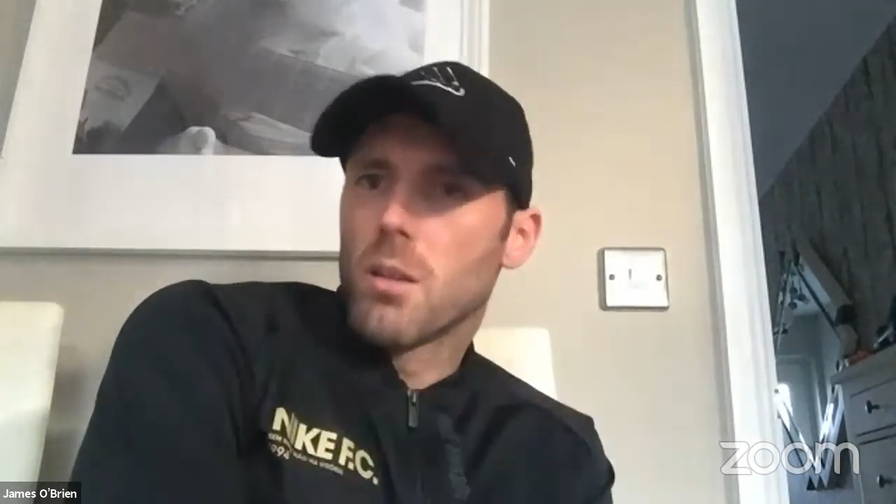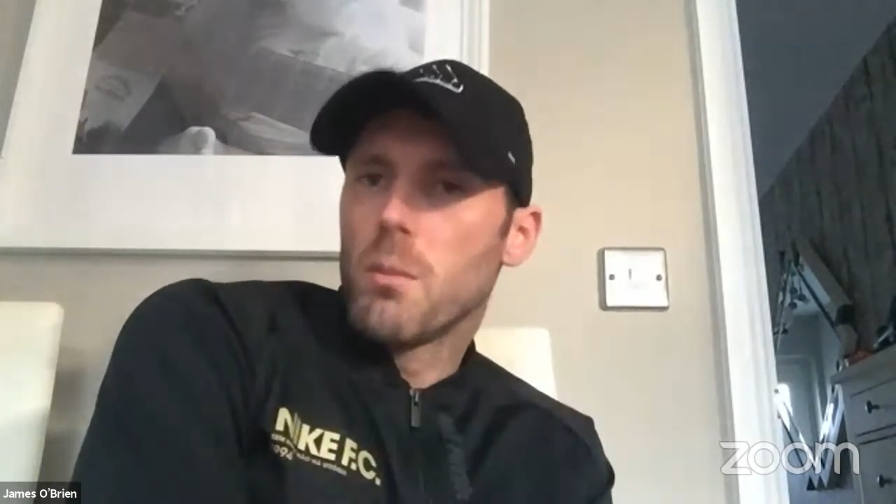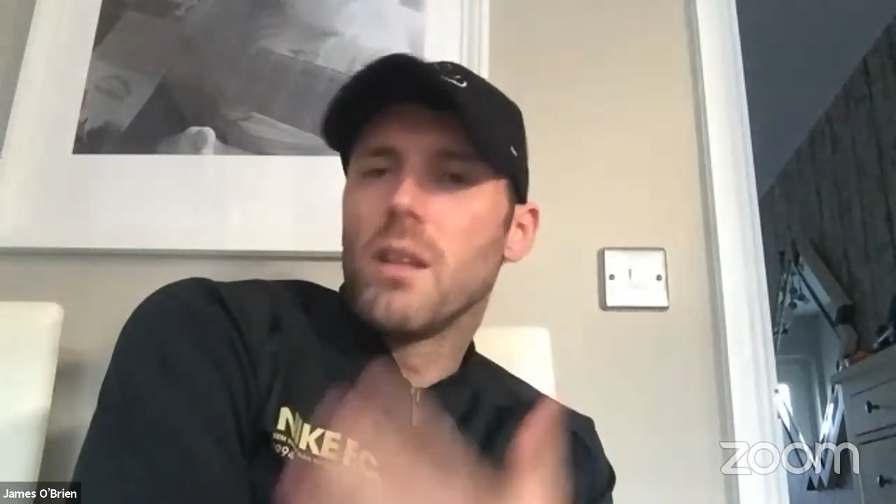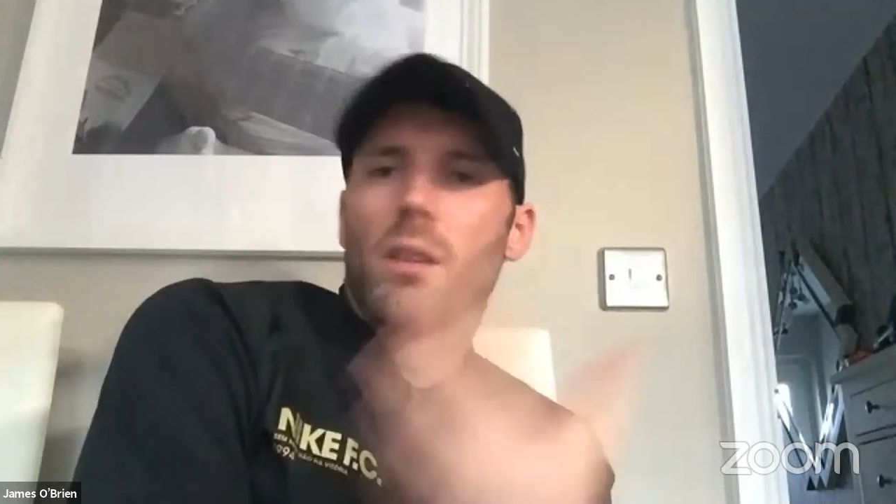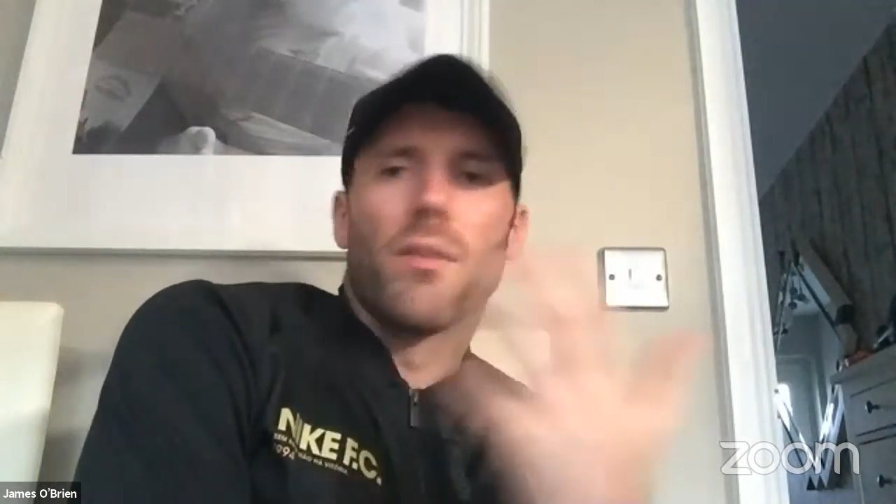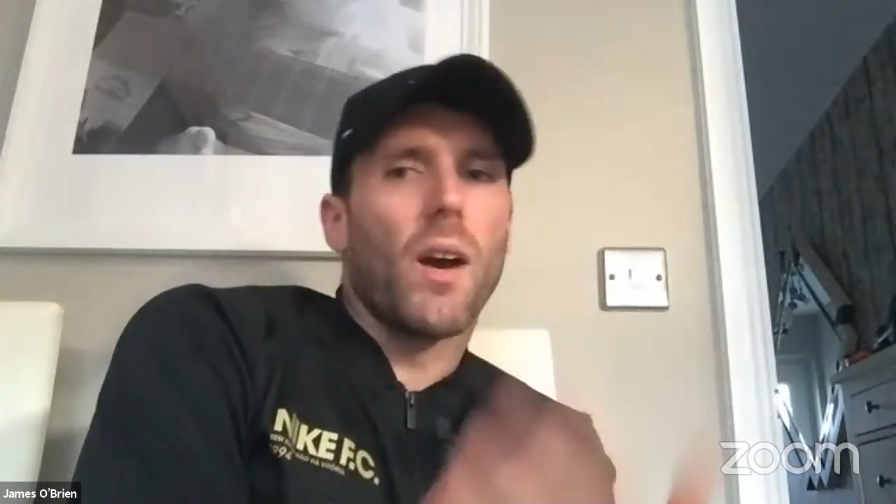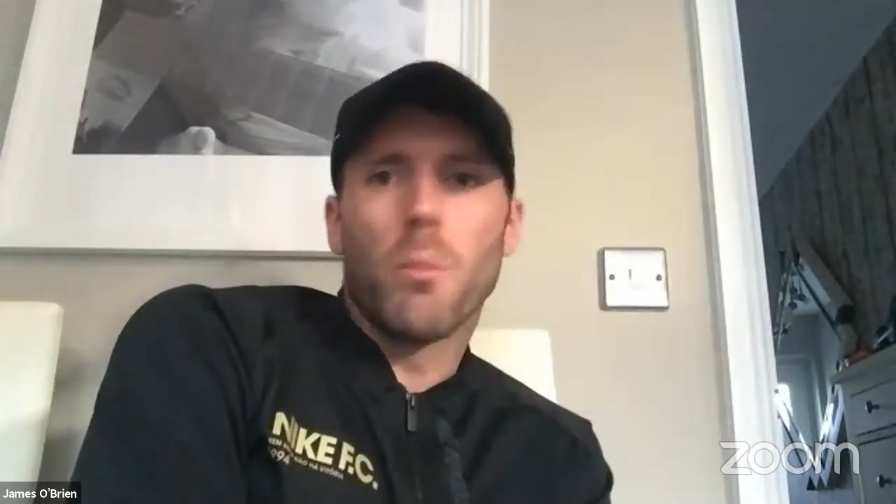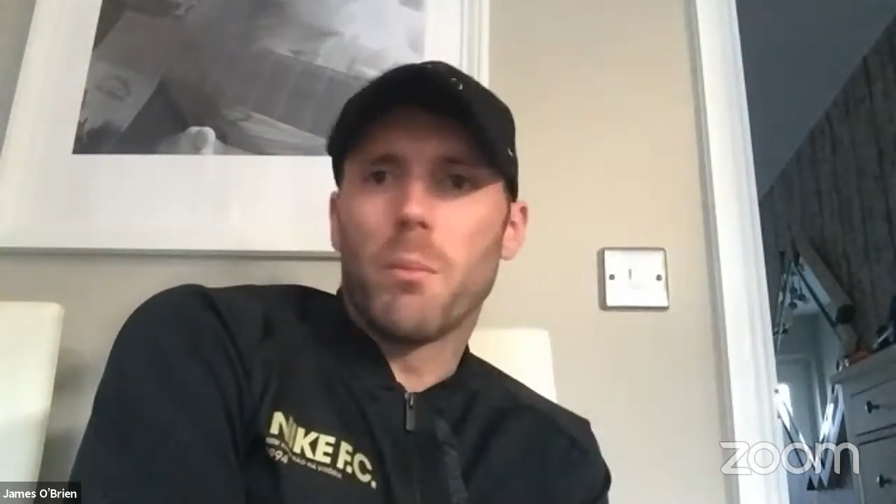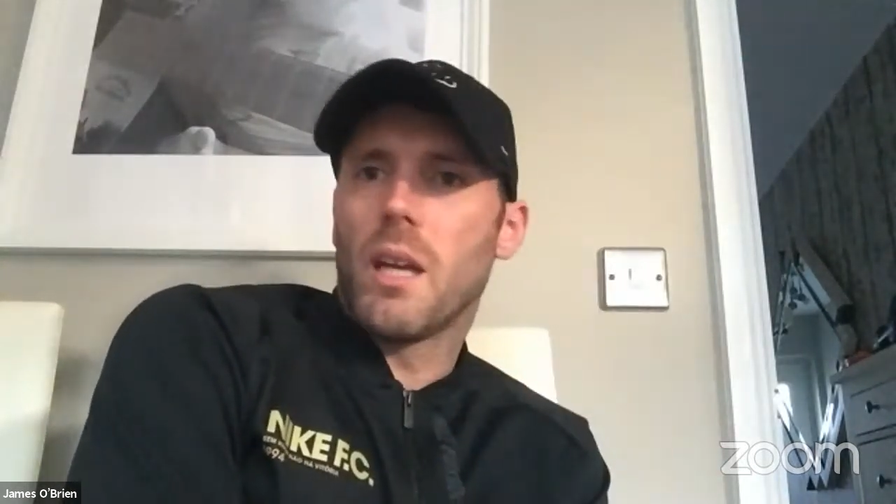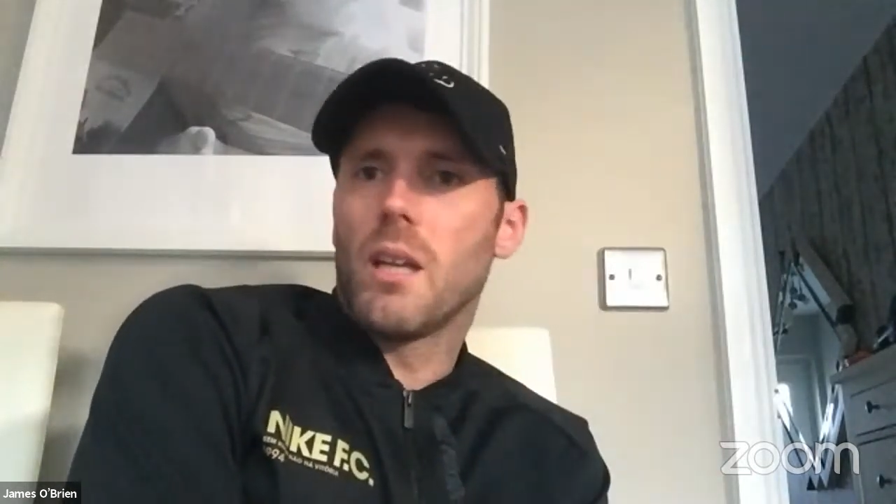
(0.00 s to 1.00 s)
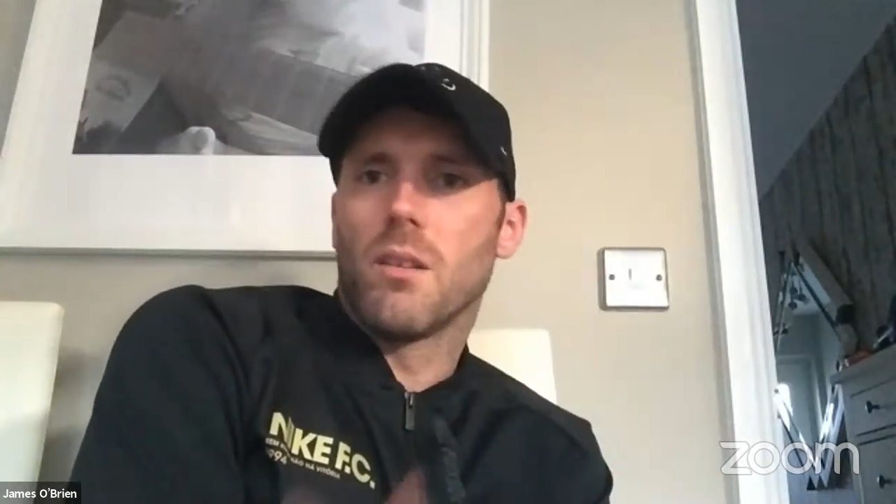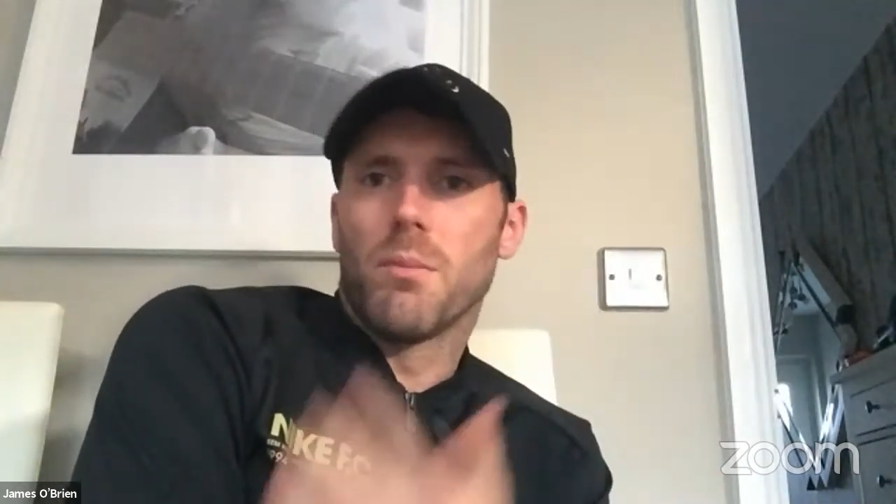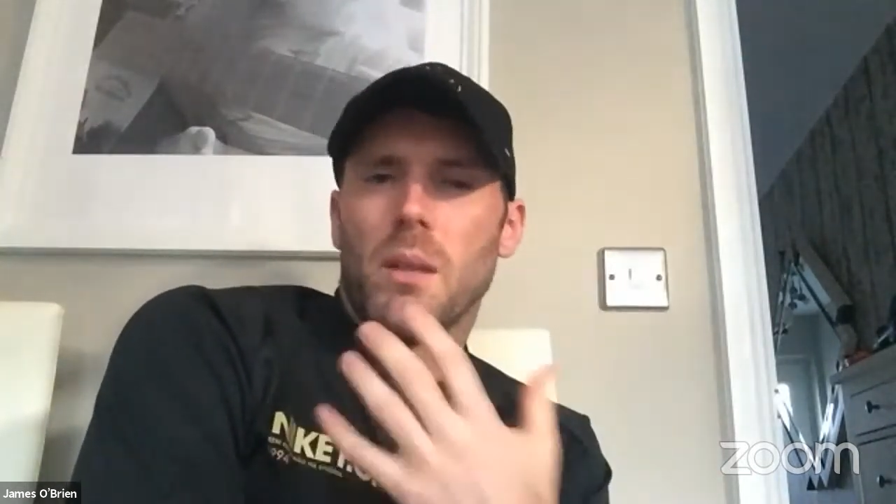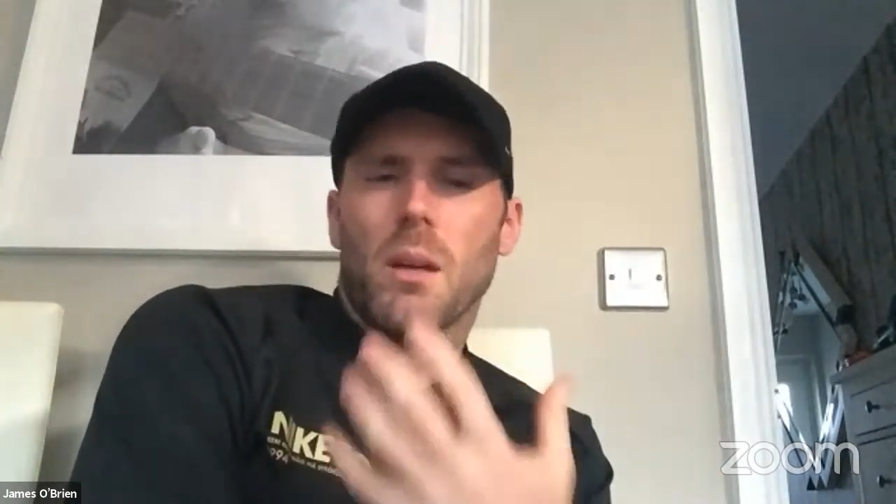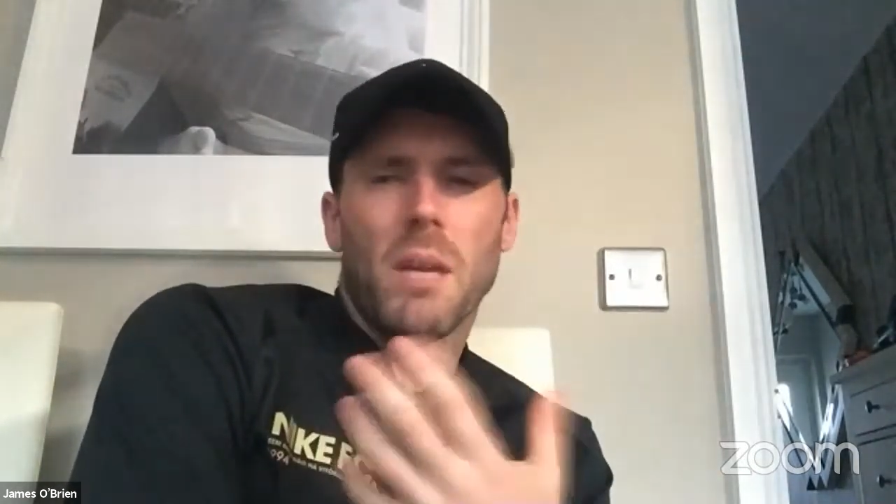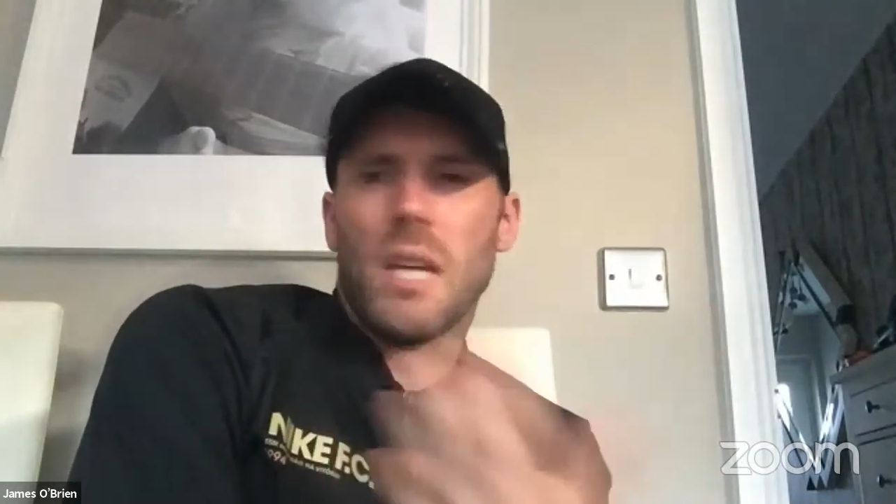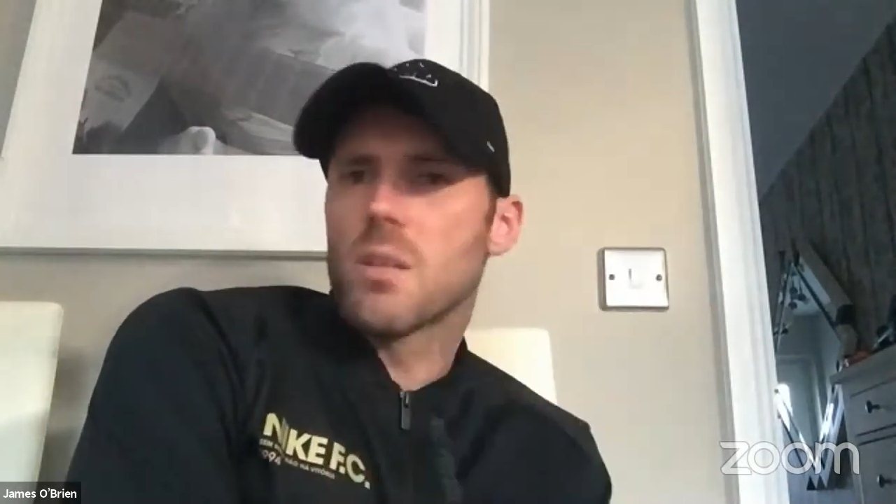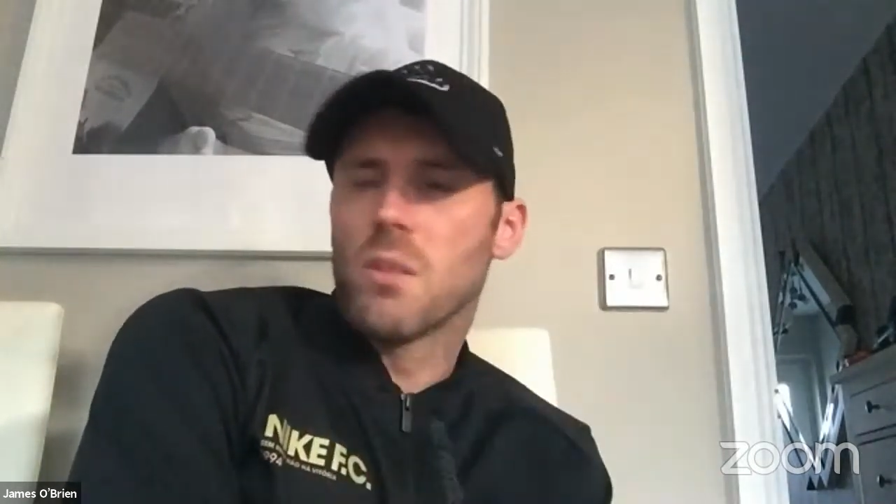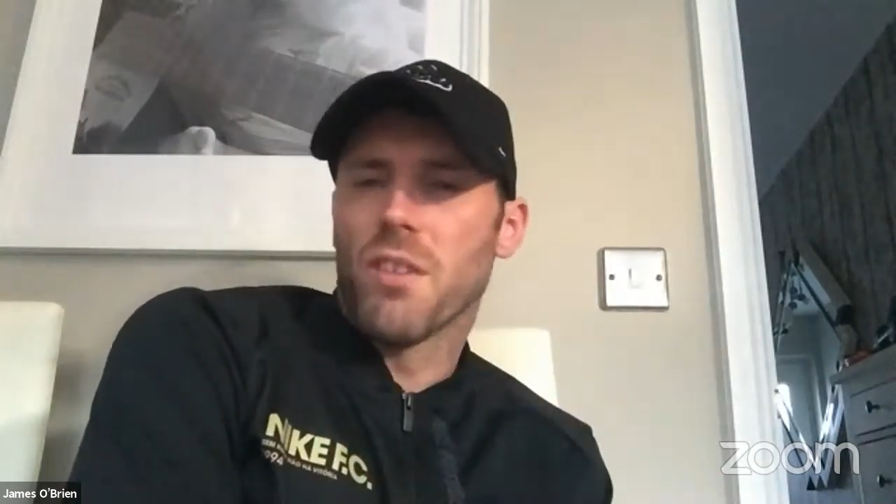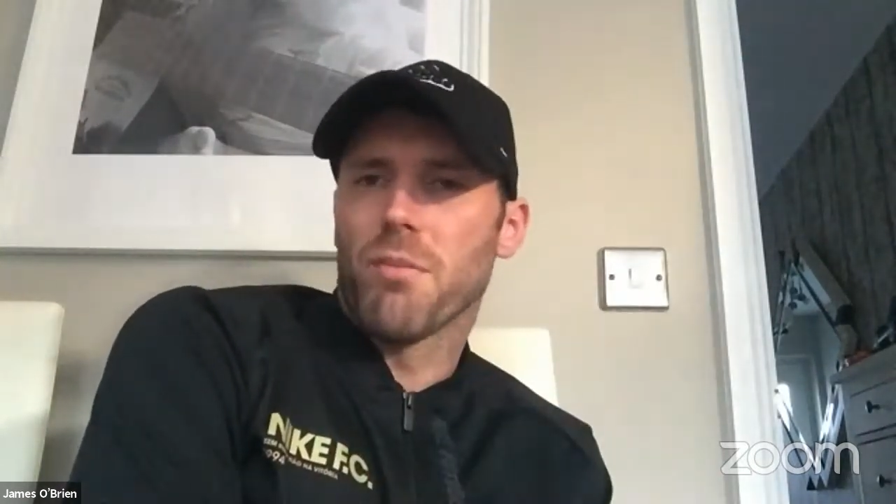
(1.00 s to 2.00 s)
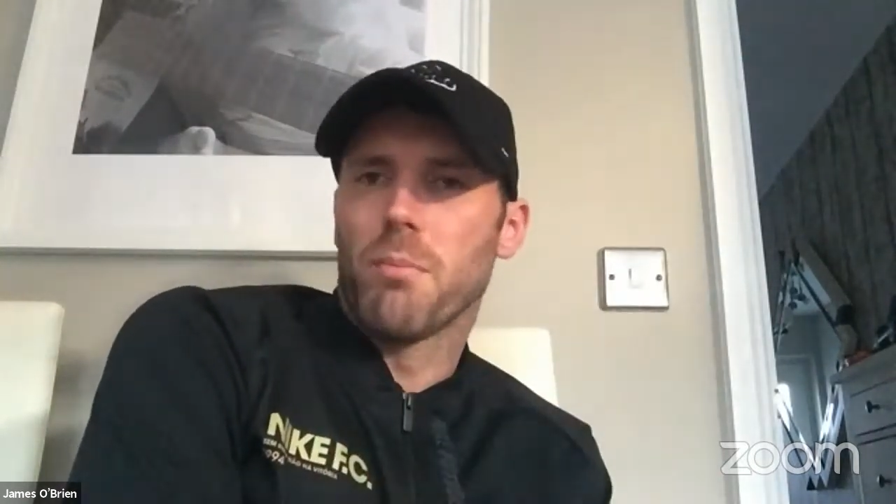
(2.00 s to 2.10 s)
me and they've helped me and they've been amazing with